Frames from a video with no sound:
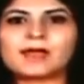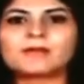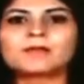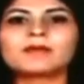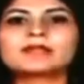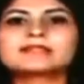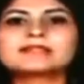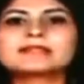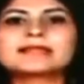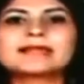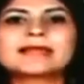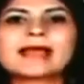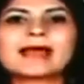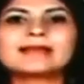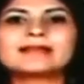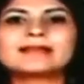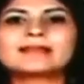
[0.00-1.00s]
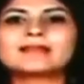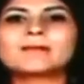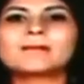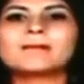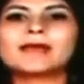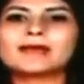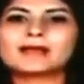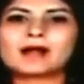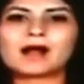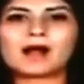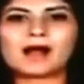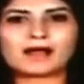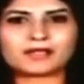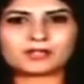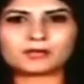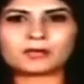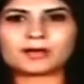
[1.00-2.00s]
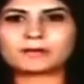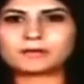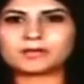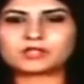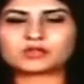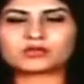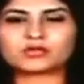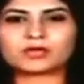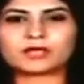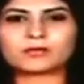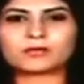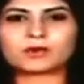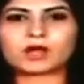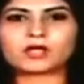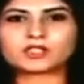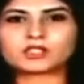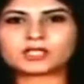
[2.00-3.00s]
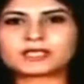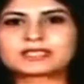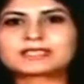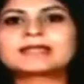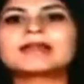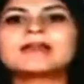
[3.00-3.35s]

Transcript: Presently handling the mega Hyderabad Metro Rail project,